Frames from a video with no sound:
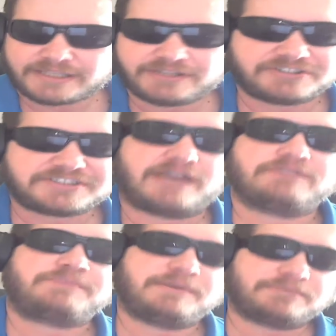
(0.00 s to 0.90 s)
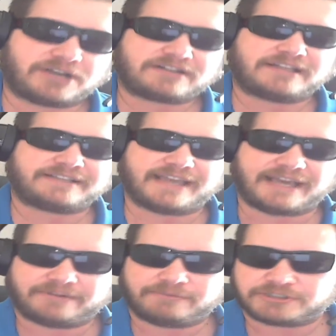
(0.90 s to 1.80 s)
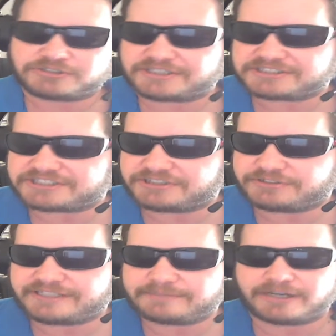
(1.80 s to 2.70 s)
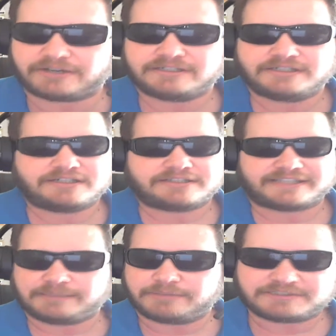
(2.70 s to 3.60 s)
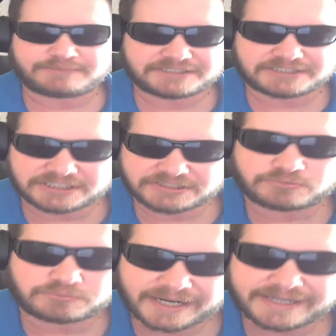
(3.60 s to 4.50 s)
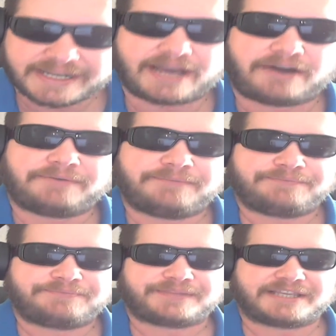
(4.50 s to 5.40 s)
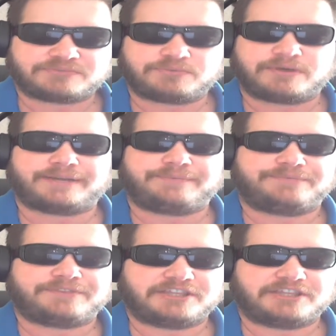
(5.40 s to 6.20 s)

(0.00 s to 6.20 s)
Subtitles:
There's times when people talk like that when they're trying to send you an email. The email is being sent right now. Guess what?